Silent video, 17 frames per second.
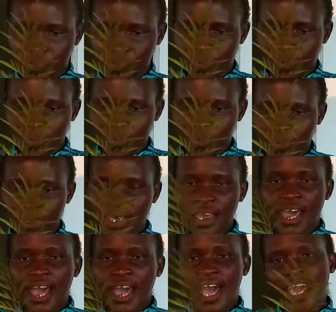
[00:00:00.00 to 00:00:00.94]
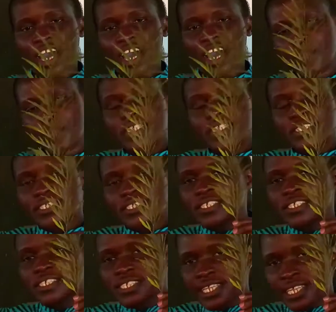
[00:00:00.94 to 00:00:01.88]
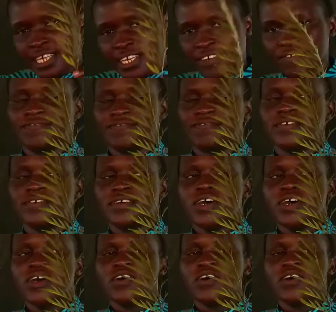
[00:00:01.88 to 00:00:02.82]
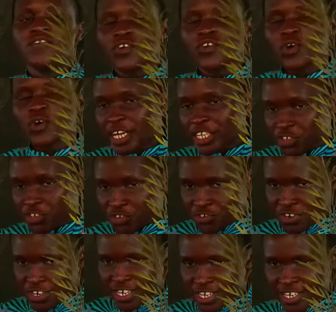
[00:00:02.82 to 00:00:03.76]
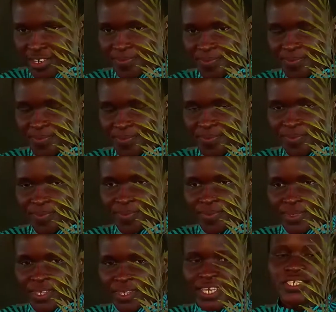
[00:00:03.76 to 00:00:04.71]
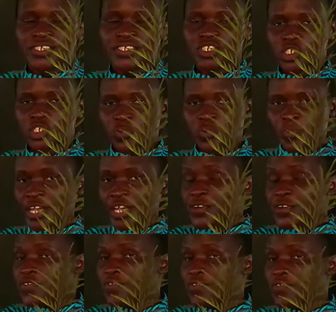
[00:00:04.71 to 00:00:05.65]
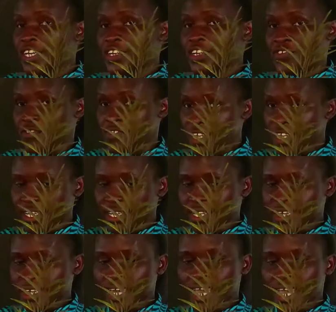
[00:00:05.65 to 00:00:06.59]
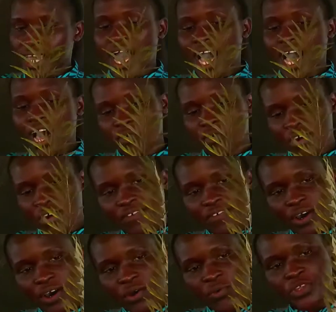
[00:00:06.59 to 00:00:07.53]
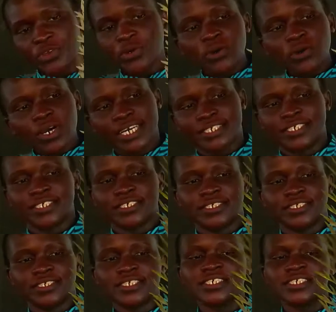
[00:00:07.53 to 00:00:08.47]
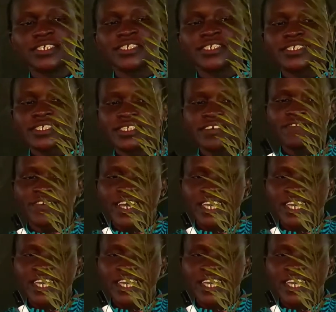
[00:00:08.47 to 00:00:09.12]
I have picked this leaf from a tree. It is part of a tree. However, when you look at it, it's divided